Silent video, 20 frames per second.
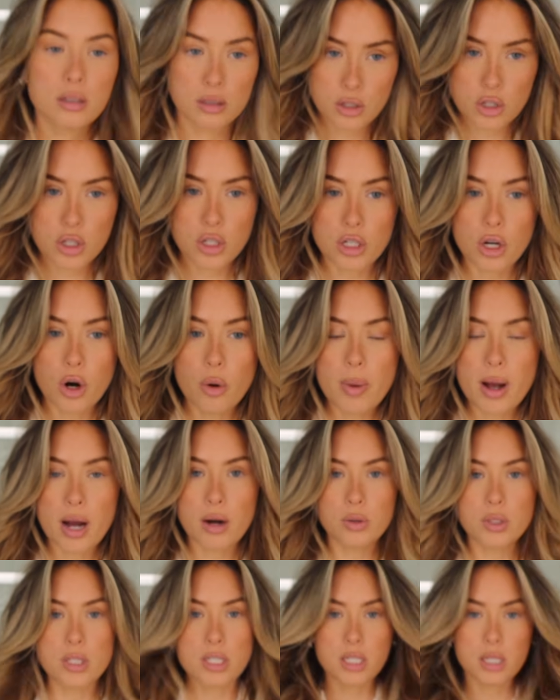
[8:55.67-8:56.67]
so
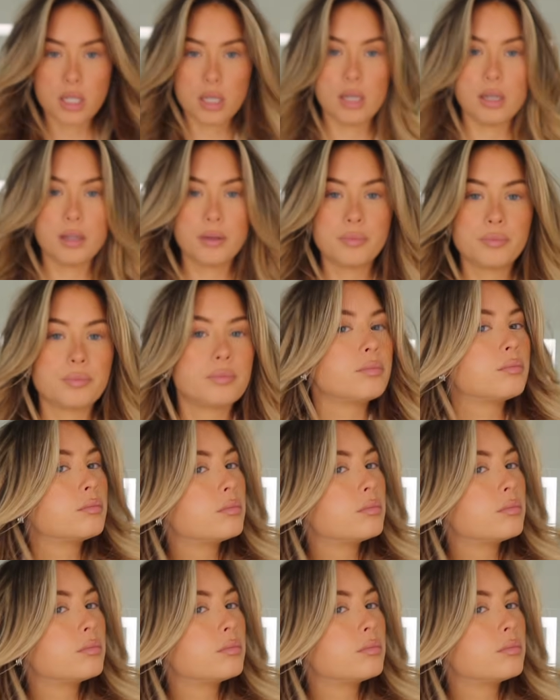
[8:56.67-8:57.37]
bouncy.